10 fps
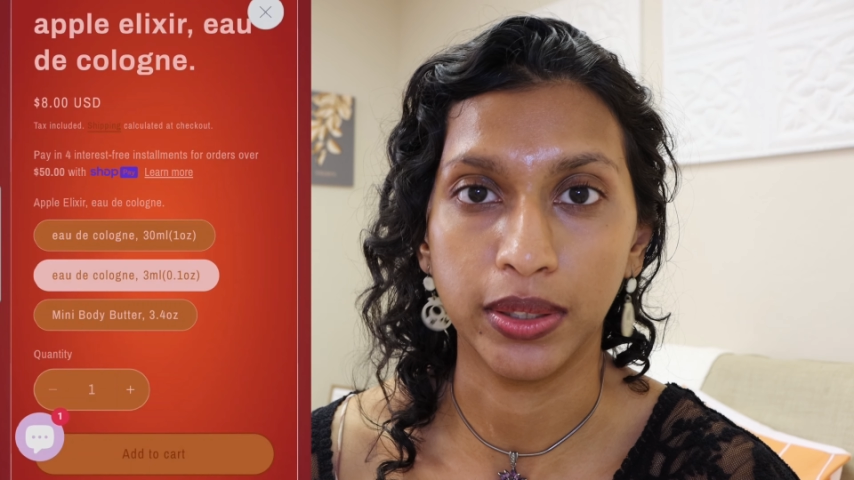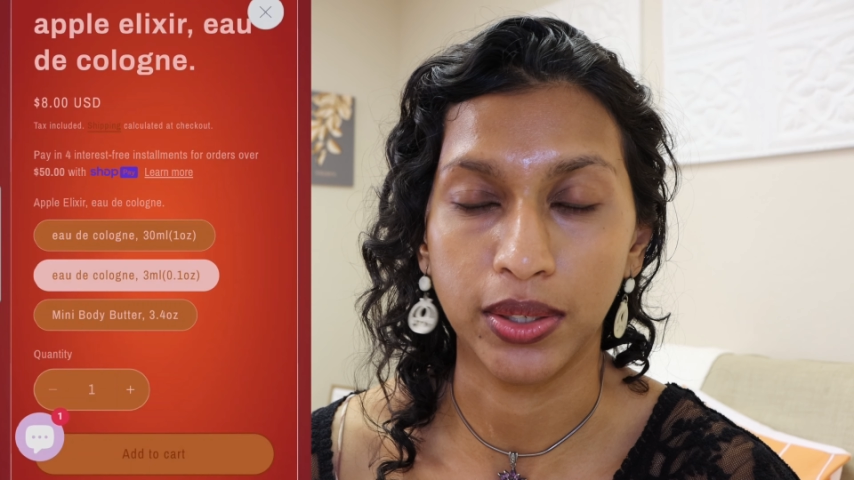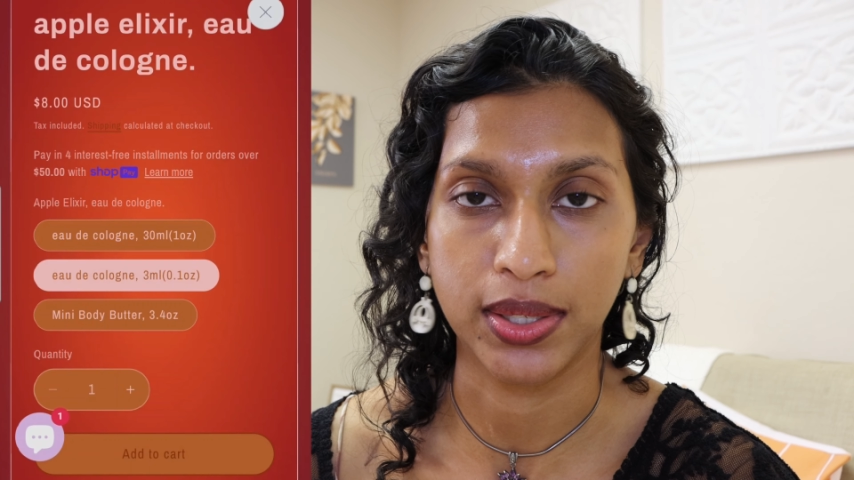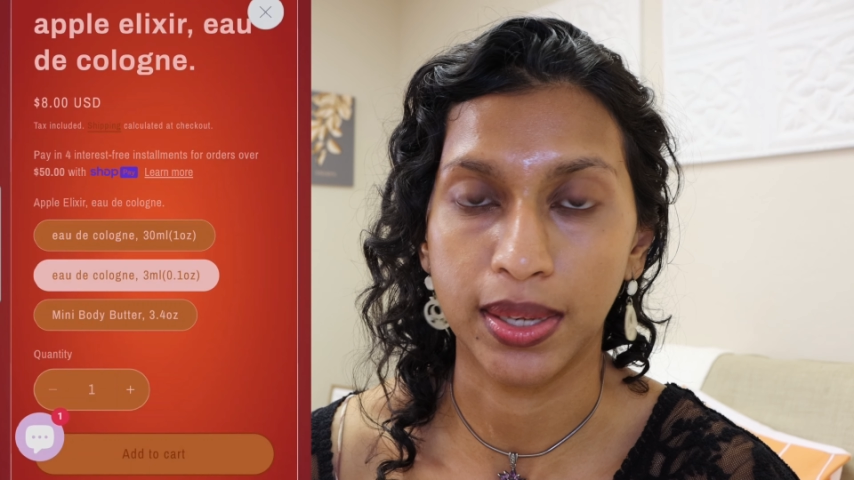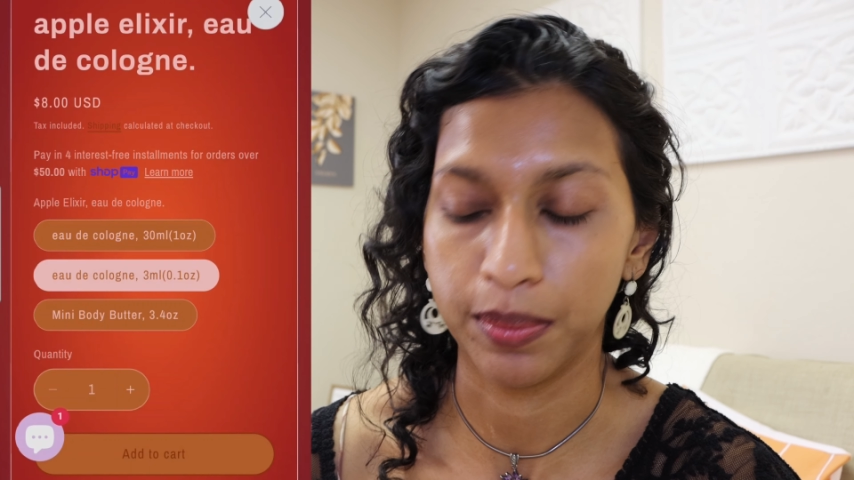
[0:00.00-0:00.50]

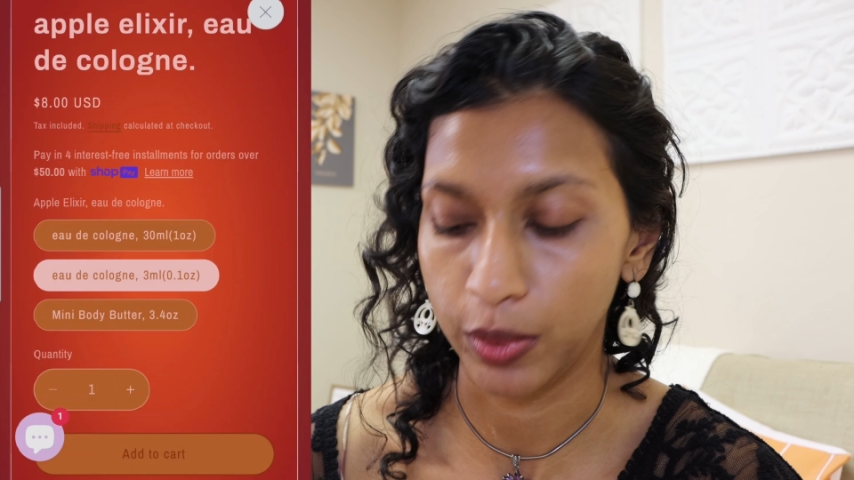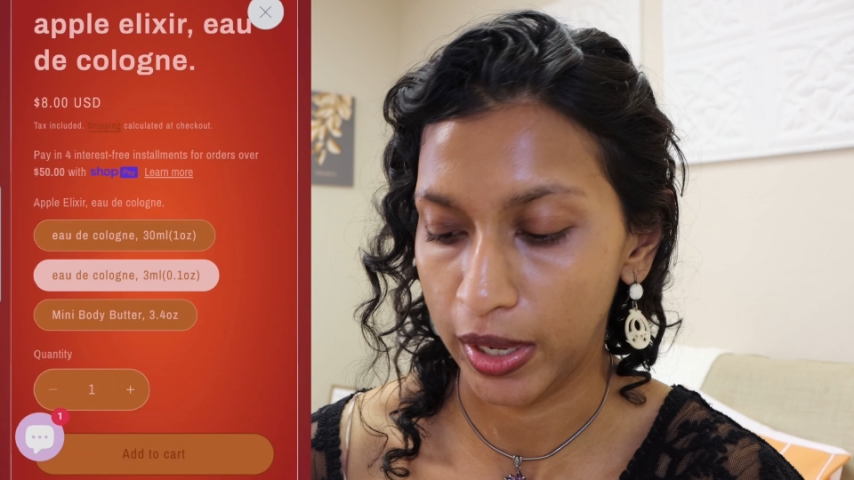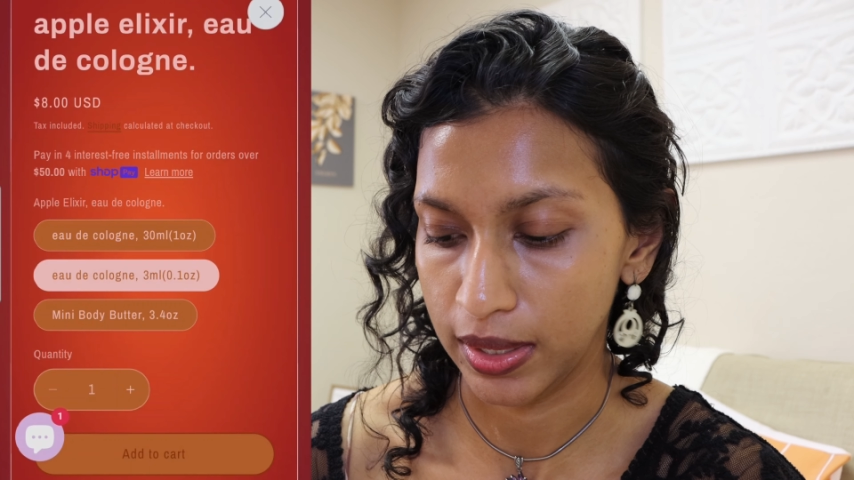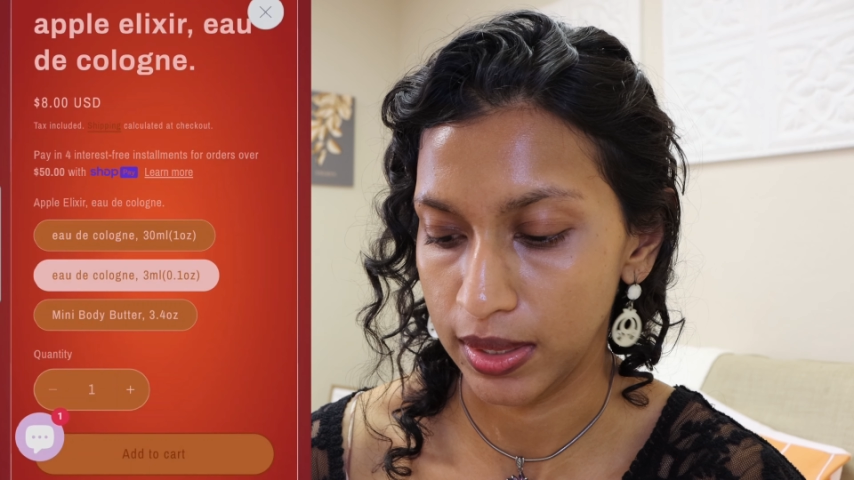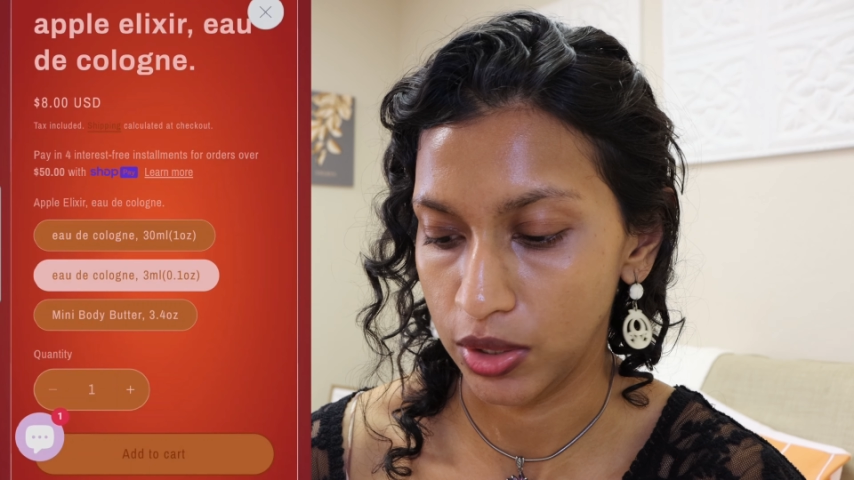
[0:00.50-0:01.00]
There are some
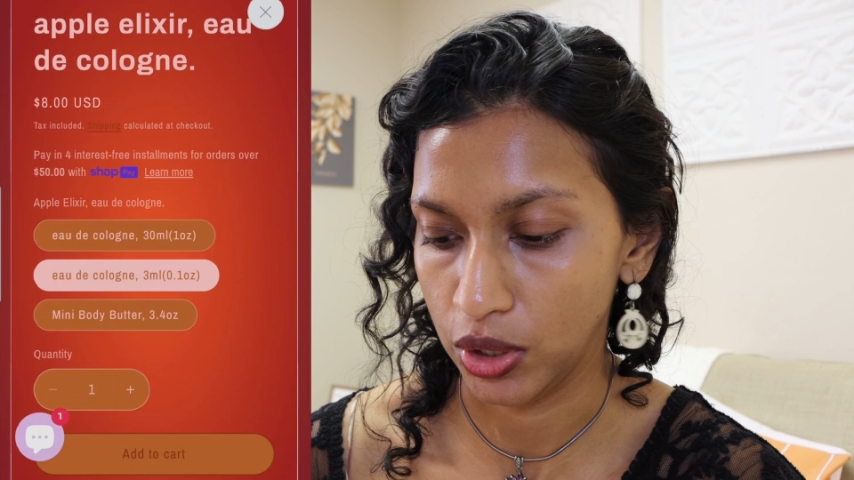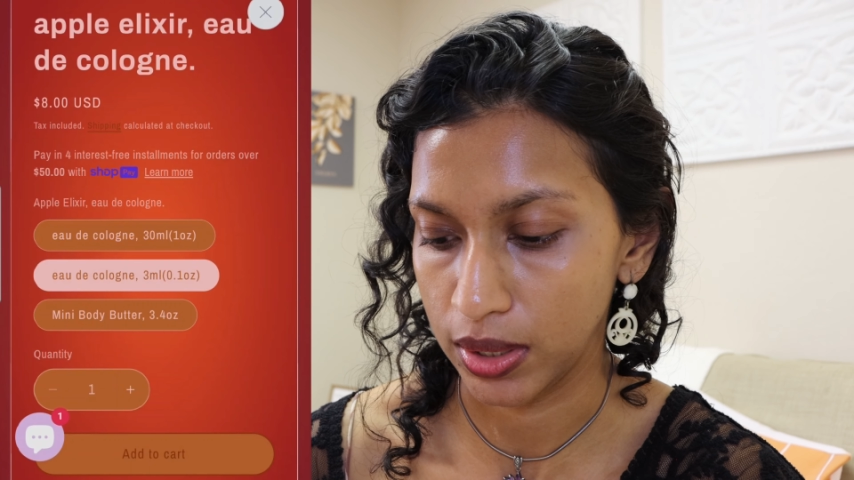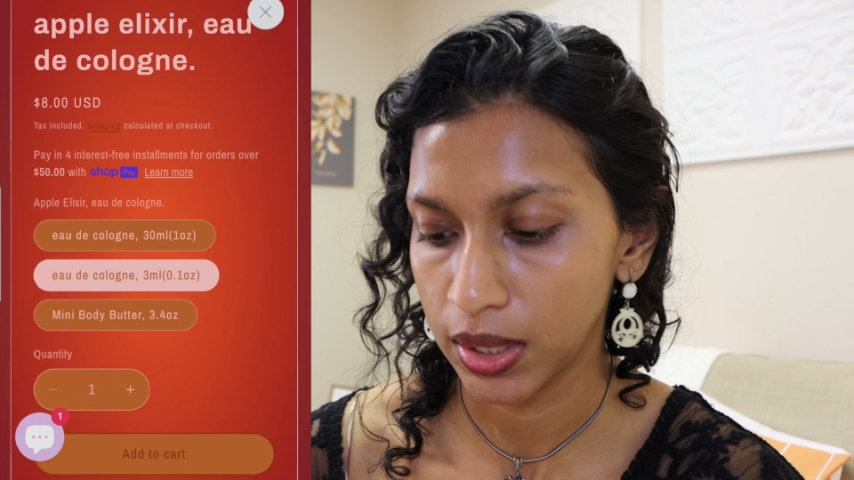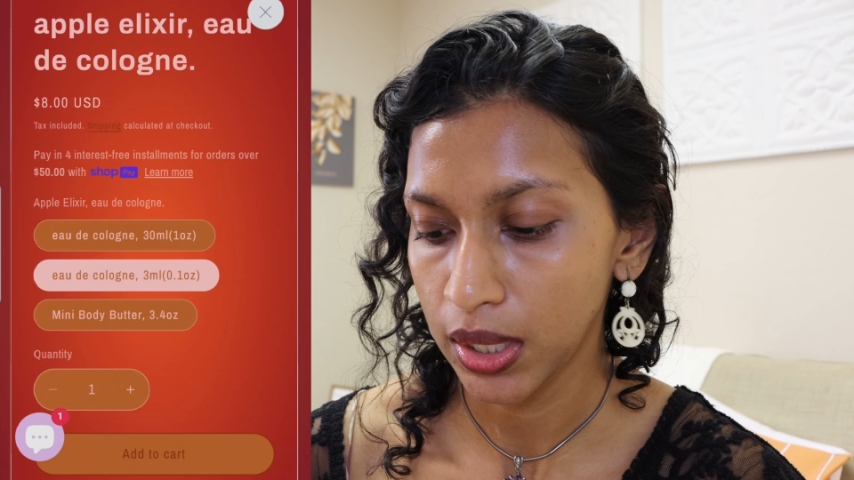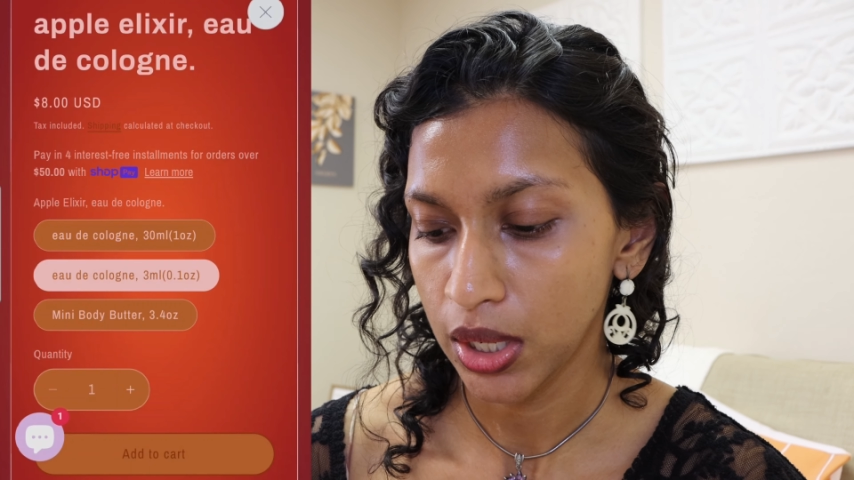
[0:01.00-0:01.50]
brands that just